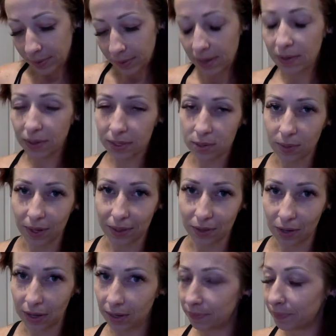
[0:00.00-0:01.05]
Oh, that's what I
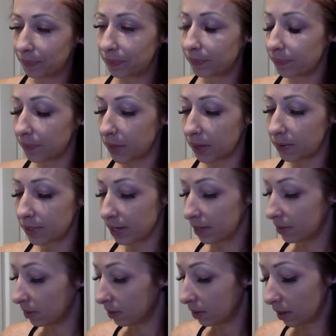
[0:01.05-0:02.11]
thought. But I was
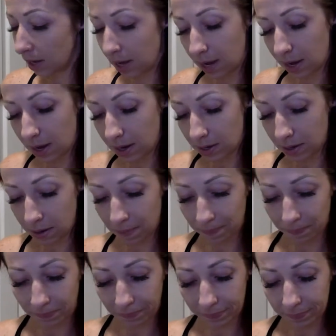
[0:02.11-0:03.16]
nice.
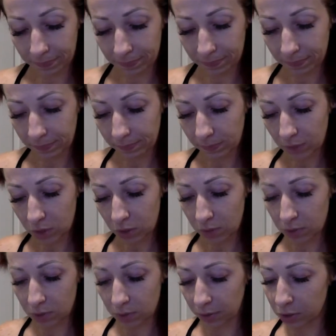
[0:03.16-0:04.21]
And she
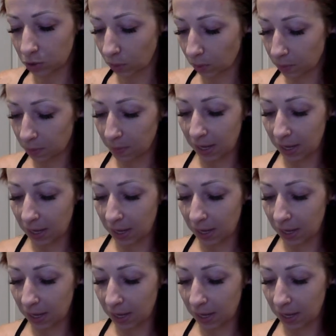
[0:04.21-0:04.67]
was just really short with